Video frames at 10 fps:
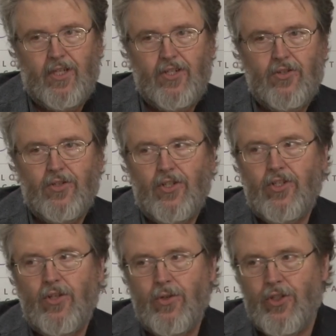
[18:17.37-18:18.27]
Okay, so it's the
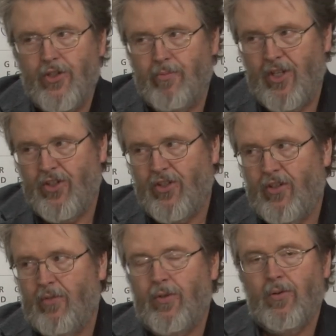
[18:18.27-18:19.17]
social
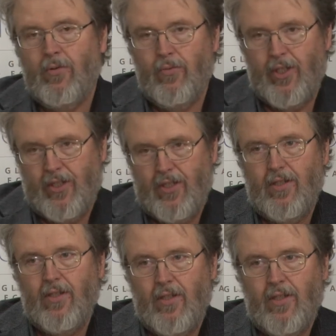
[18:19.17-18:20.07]
dimension that we were really
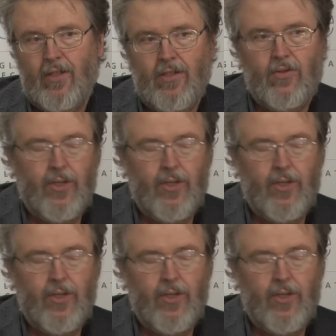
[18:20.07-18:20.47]
uh,